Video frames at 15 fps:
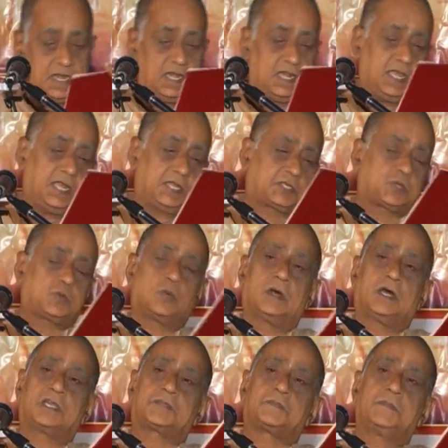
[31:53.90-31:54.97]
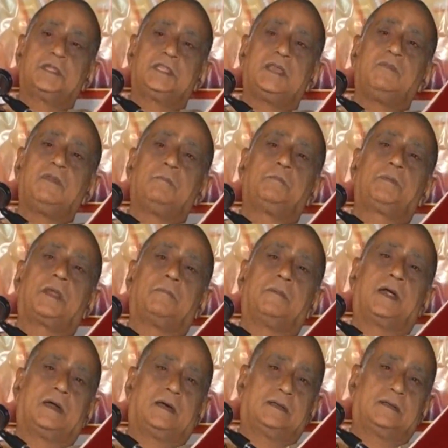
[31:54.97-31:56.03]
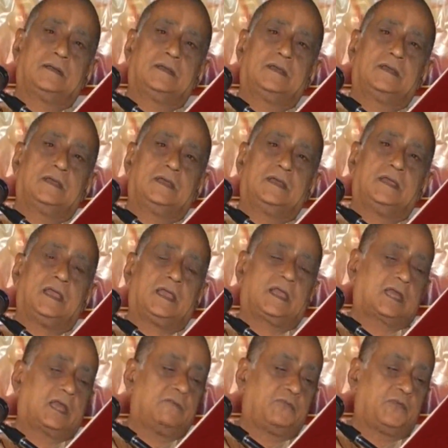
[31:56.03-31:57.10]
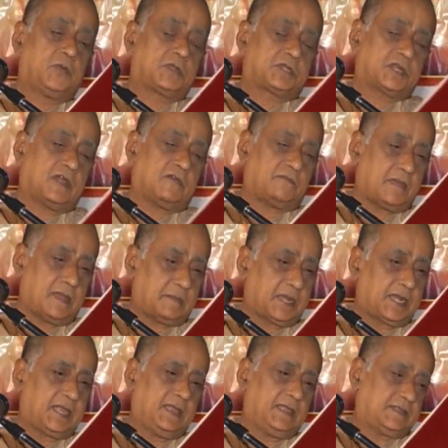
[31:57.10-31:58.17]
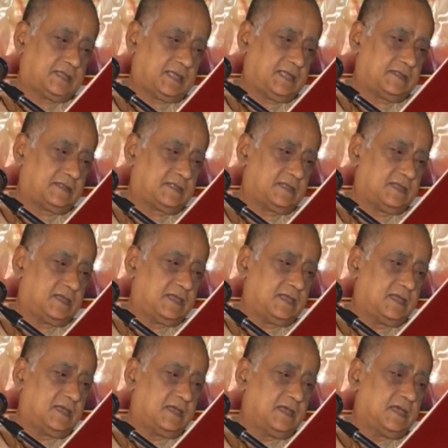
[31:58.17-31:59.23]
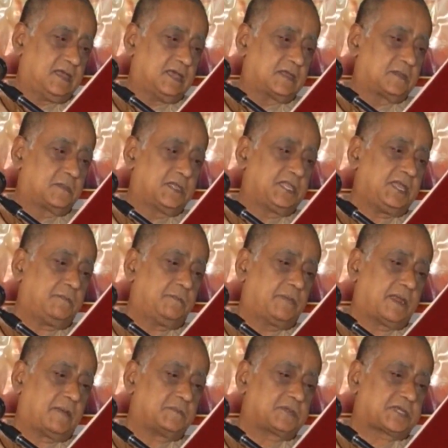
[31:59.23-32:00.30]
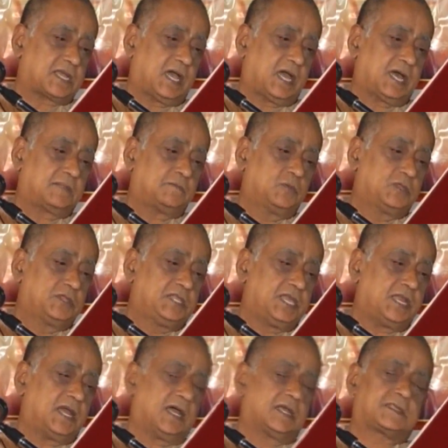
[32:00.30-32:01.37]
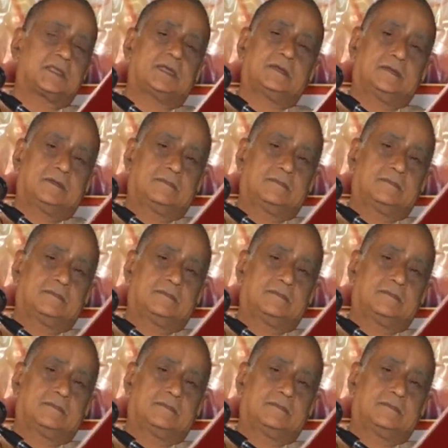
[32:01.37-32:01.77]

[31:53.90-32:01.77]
leads towards smriti vibhrama. A confusion of memory, he says. Smriti bhramshat buddhinasha.